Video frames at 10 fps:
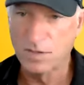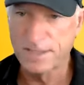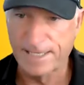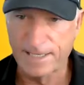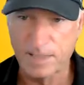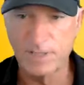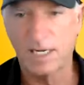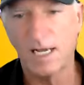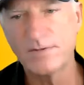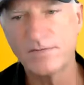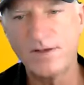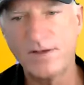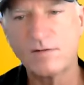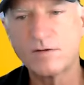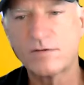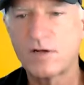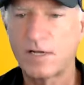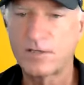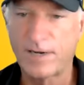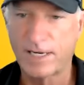Sandeman. I'm the founder of
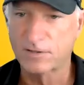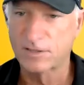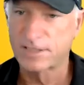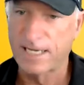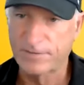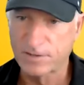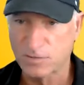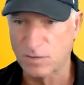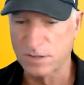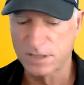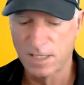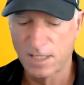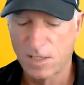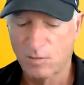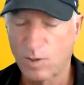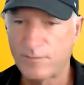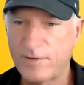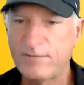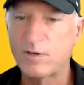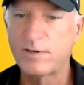Contractor Staffing Source, where
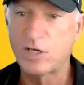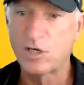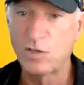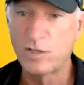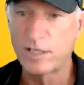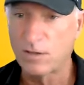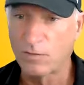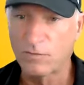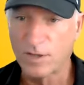we've recruited over